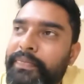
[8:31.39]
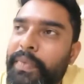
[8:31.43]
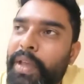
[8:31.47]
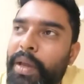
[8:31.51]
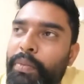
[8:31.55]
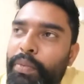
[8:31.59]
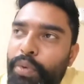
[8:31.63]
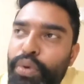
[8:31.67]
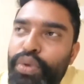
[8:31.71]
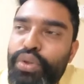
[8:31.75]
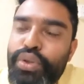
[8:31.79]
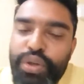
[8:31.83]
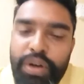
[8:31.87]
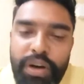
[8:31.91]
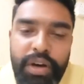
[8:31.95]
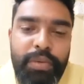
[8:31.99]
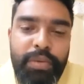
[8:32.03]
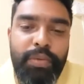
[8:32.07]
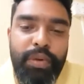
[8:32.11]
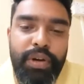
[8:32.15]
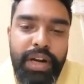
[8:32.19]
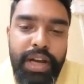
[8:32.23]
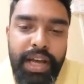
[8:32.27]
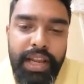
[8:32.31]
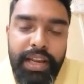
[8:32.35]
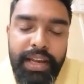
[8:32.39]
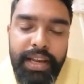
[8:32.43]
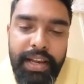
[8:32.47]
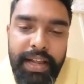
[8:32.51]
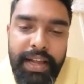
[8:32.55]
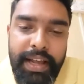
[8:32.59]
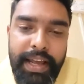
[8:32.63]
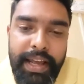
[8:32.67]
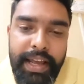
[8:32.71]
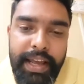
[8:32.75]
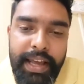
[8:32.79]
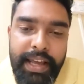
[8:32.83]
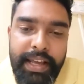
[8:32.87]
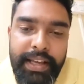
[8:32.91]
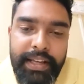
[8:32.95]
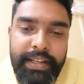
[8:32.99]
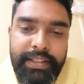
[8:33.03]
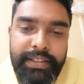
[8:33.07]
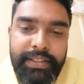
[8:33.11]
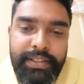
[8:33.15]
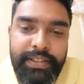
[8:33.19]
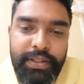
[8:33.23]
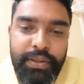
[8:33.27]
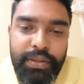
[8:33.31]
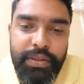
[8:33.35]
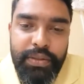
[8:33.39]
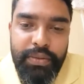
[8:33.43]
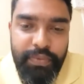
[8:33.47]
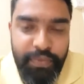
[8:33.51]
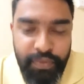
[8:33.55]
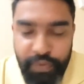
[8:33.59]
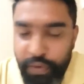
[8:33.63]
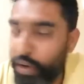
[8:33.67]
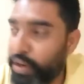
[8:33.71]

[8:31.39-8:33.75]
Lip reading: boost to our morale. So